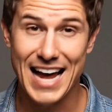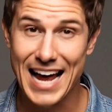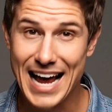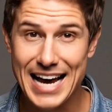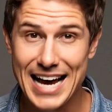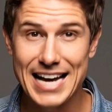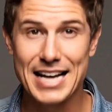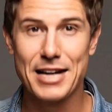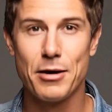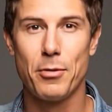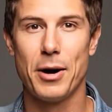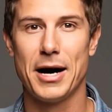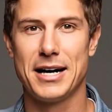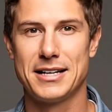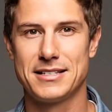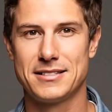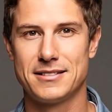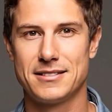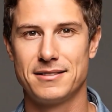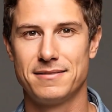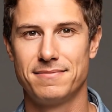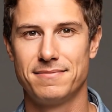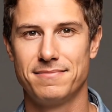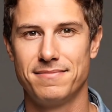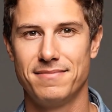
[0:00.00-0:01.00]

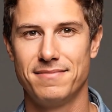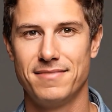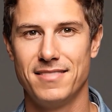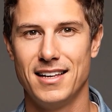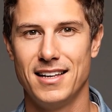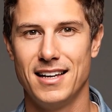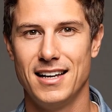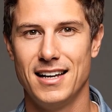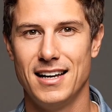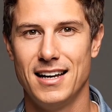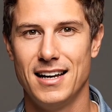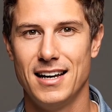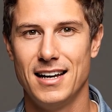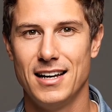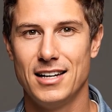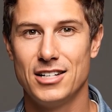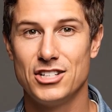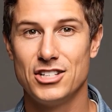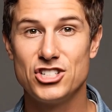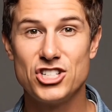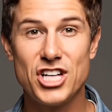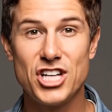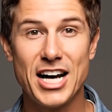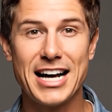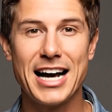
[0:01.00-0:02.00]
Anyways,
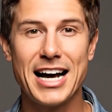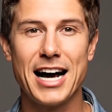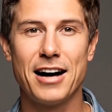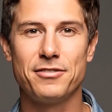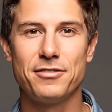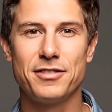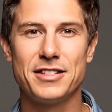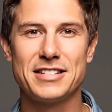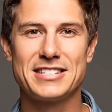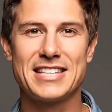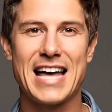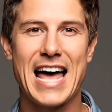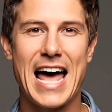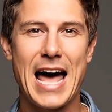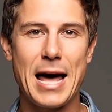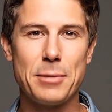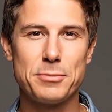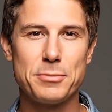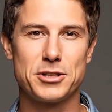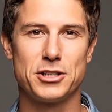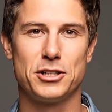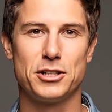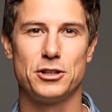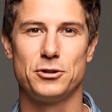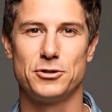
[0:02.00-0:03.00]
check out this
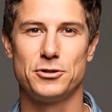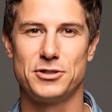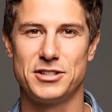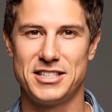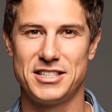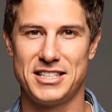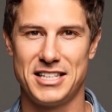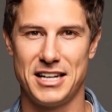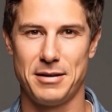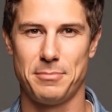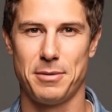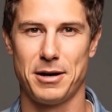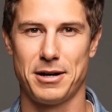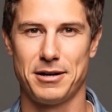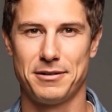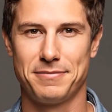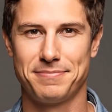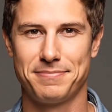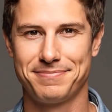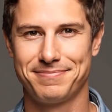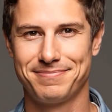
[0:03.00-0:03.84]
absolute cinema.